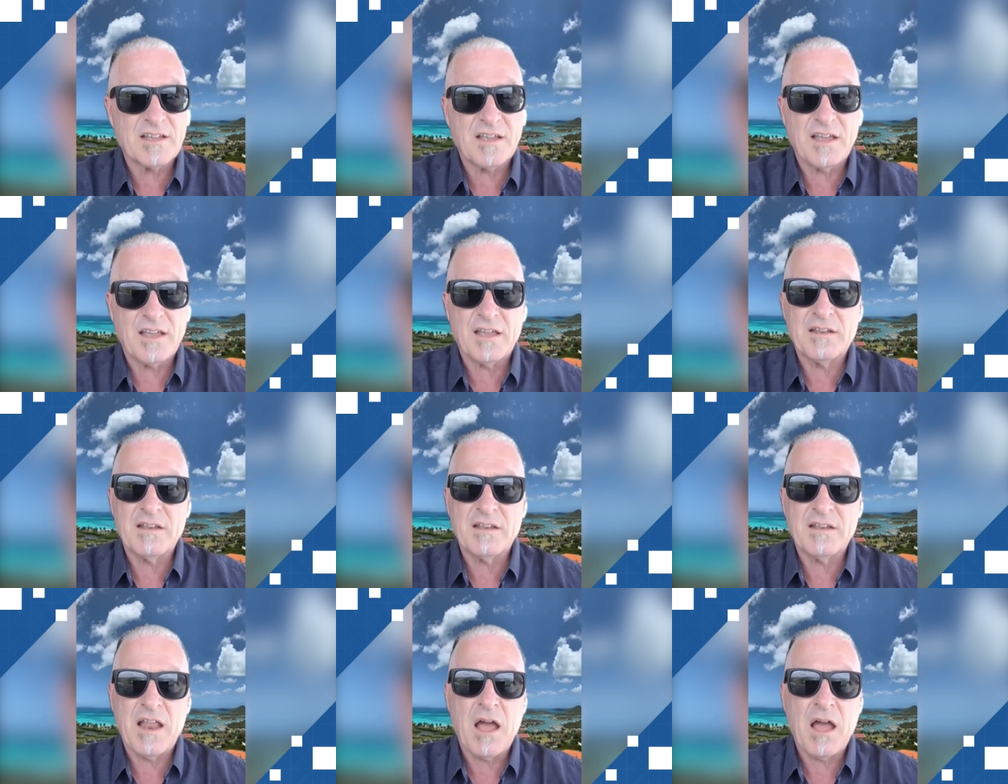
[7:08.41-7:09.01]

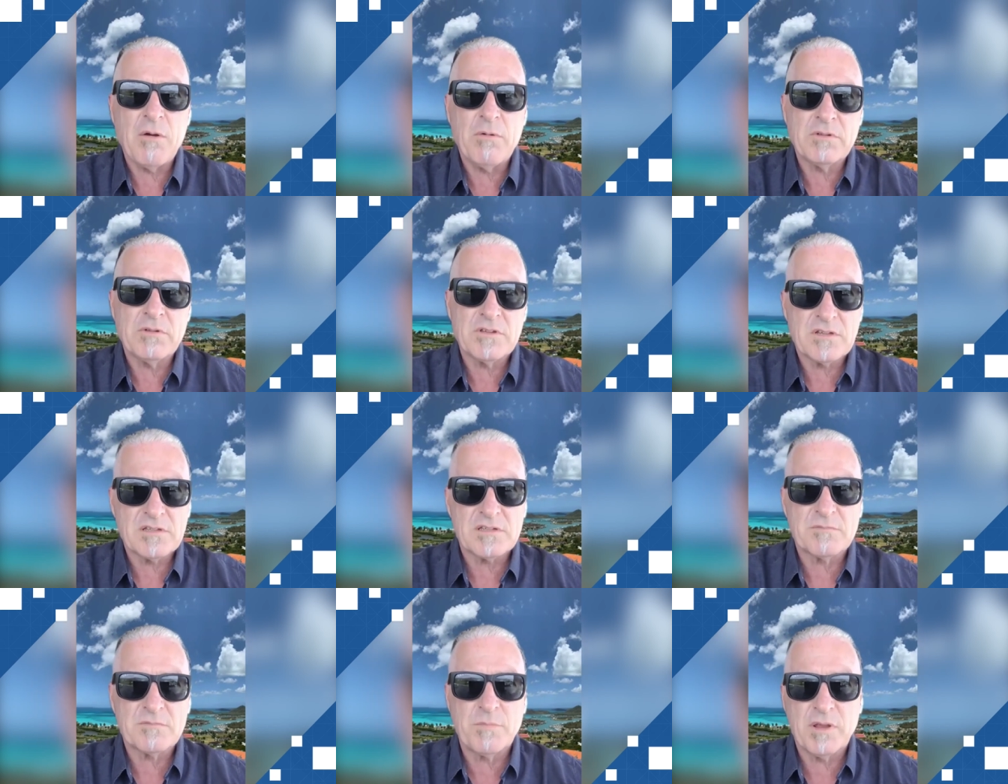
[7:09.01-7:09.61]
And now,
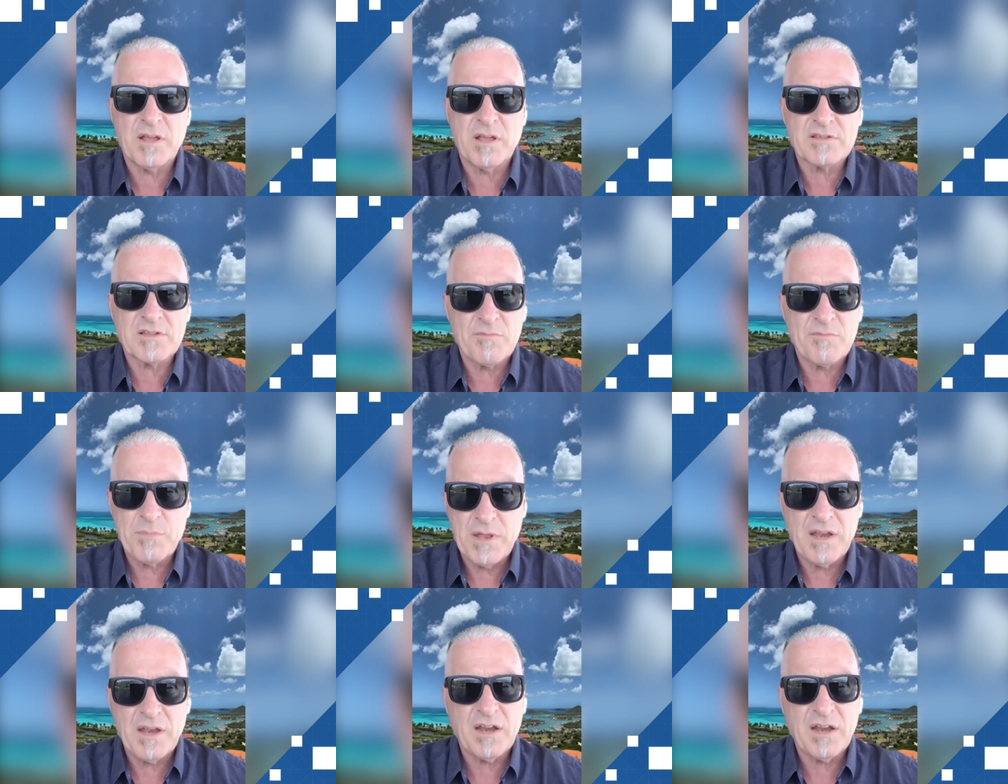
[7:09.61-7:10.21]
just because
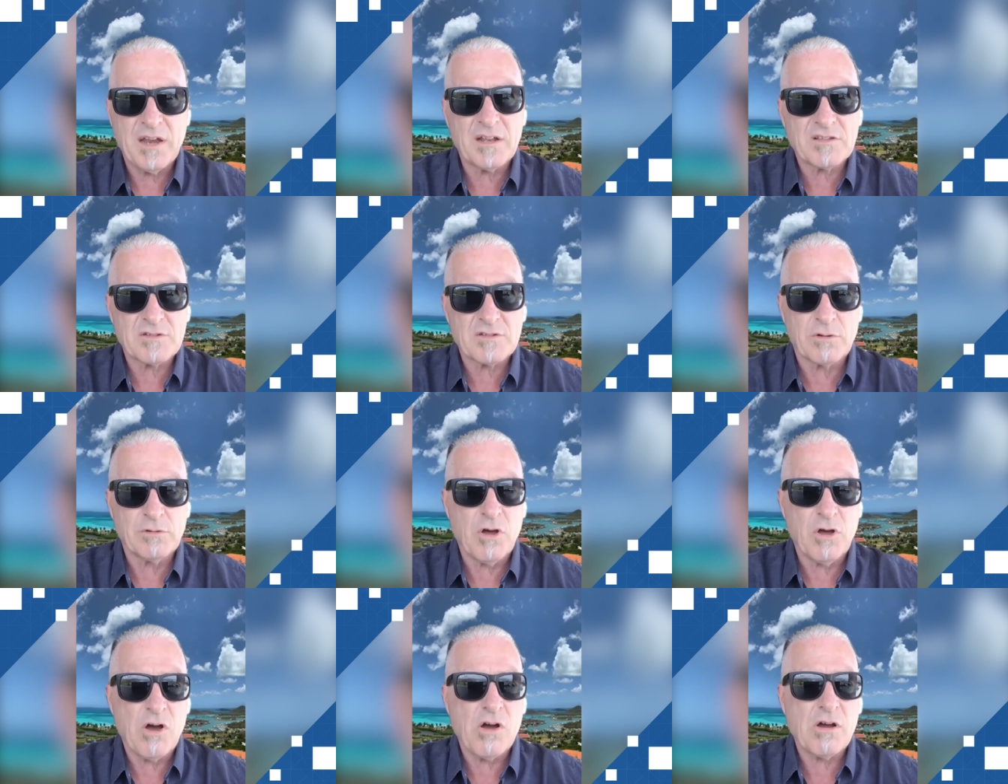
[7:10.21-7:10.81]
I've been in it so
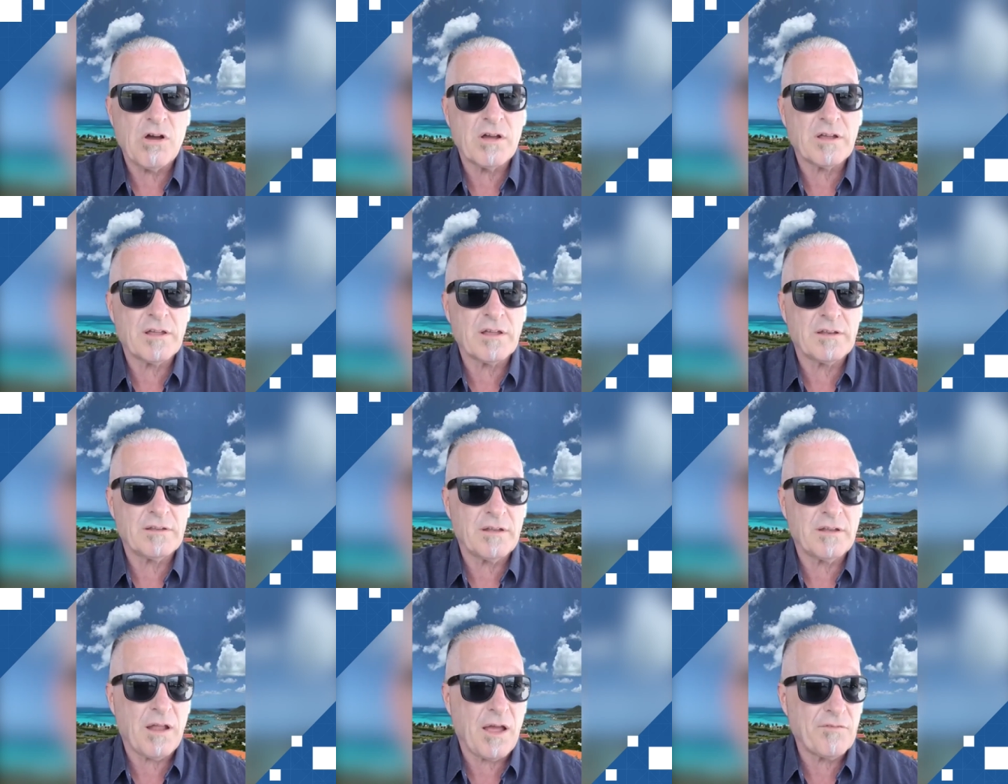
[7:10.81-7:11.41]
long
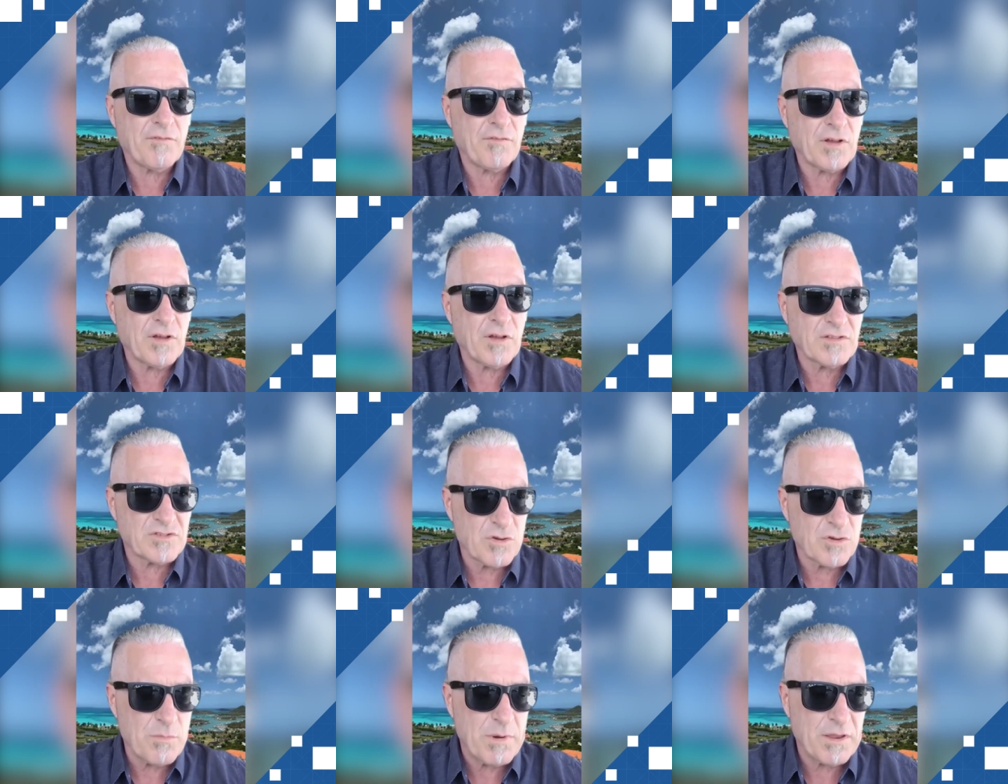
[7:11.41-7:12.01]
and I've got
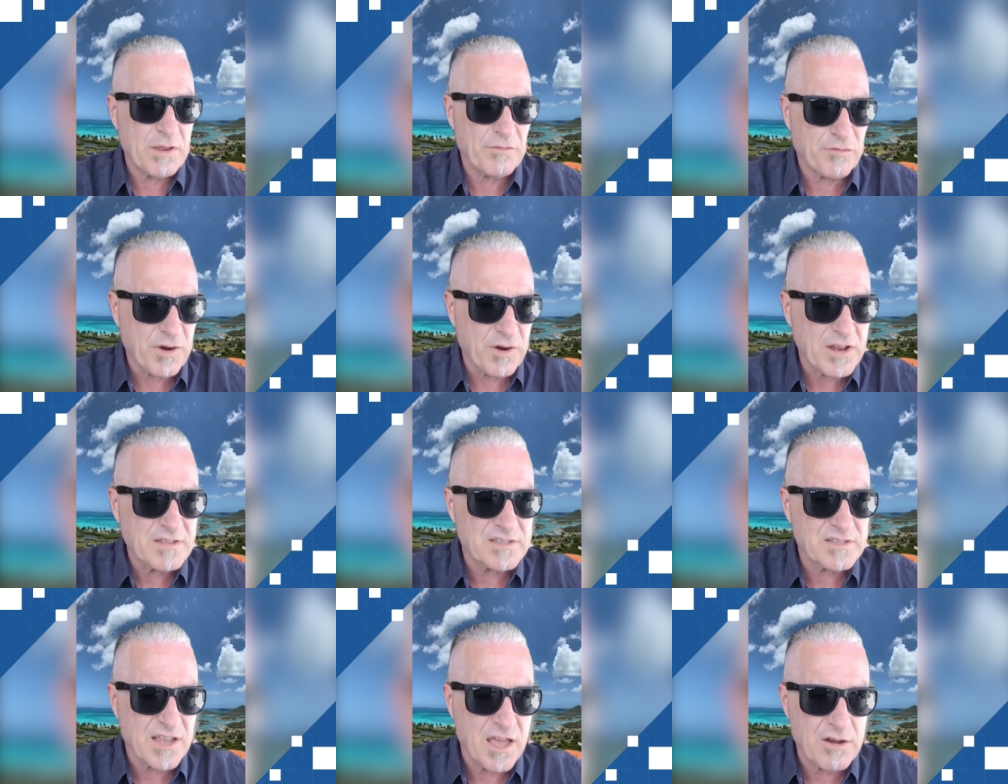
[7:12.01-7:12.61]
so many
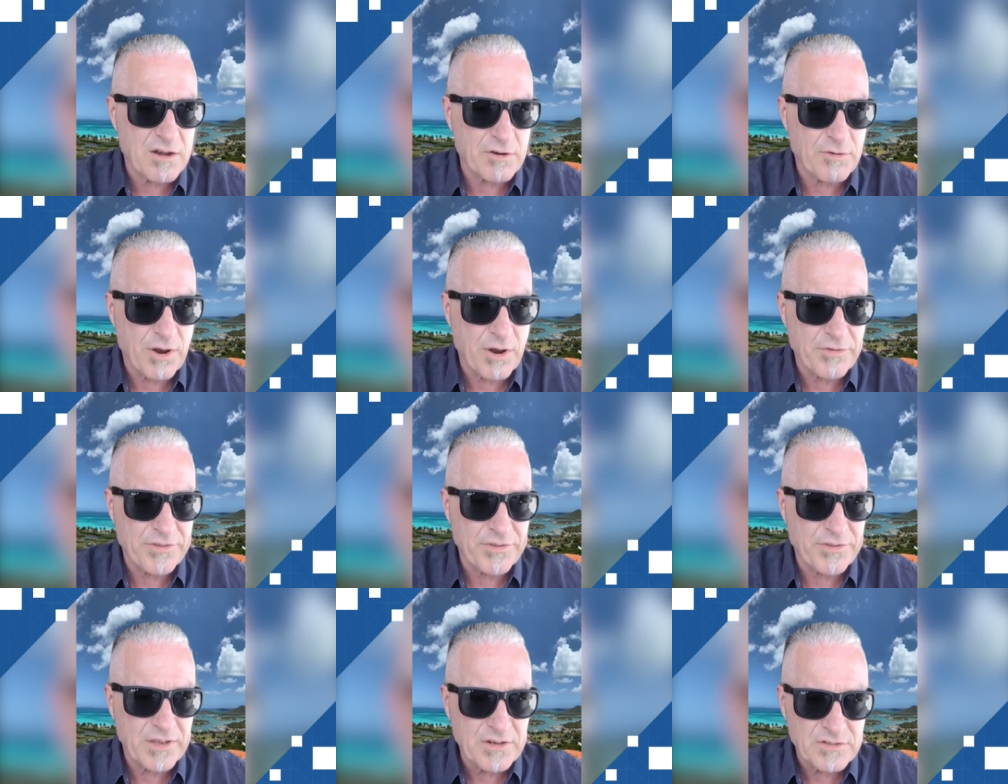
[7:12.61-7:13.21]
friends scattered
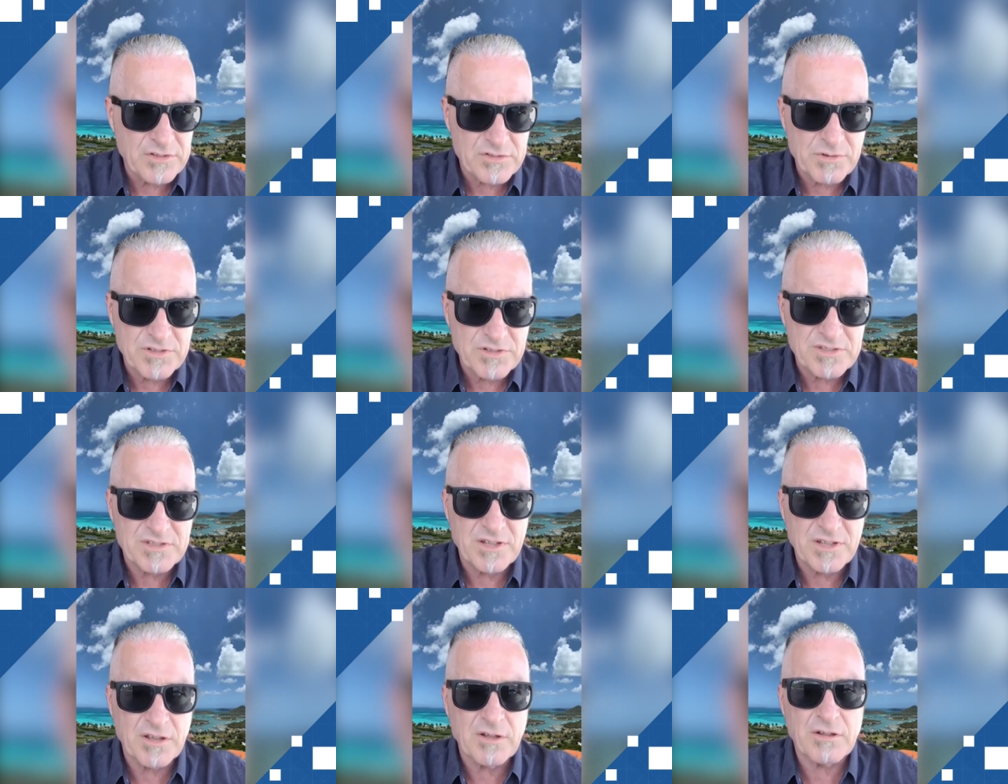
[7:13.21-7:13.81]
around the industry
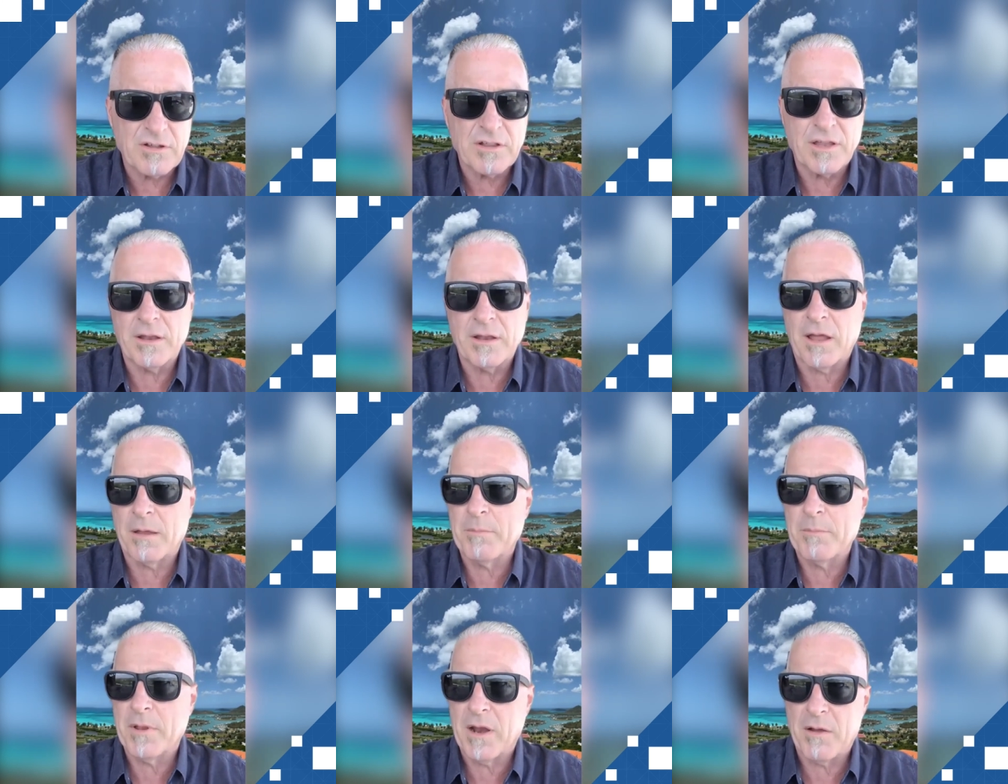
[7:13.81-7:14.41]
still, and
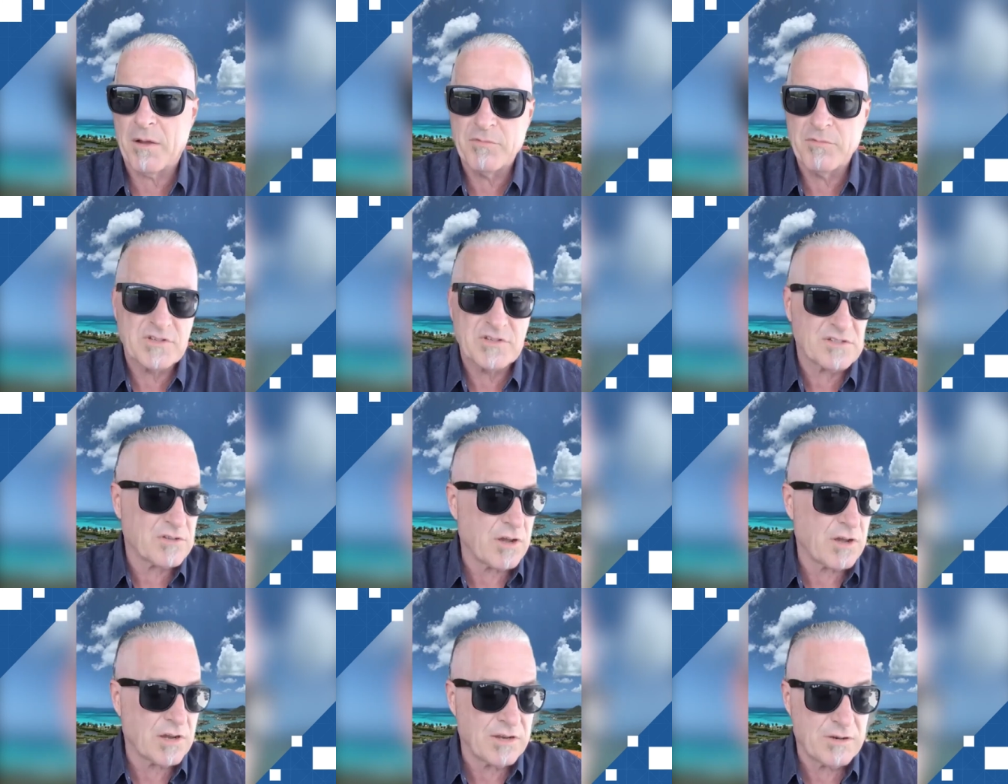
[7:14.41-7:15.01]
I mean, I was
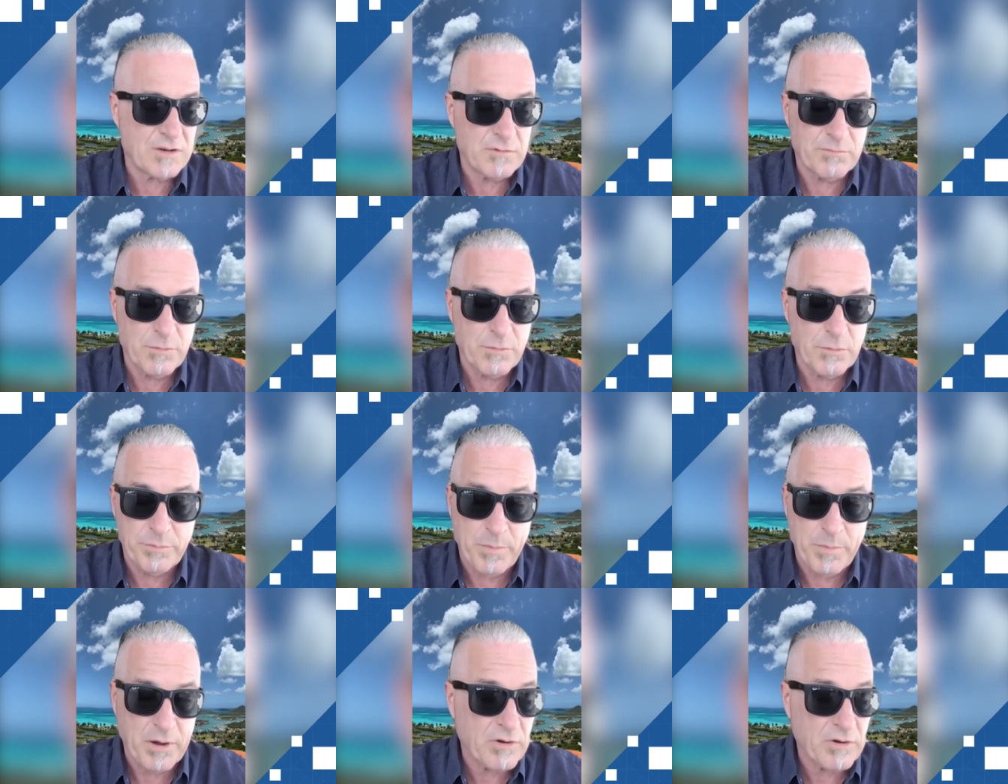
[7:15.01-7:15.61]
just talking to Ruth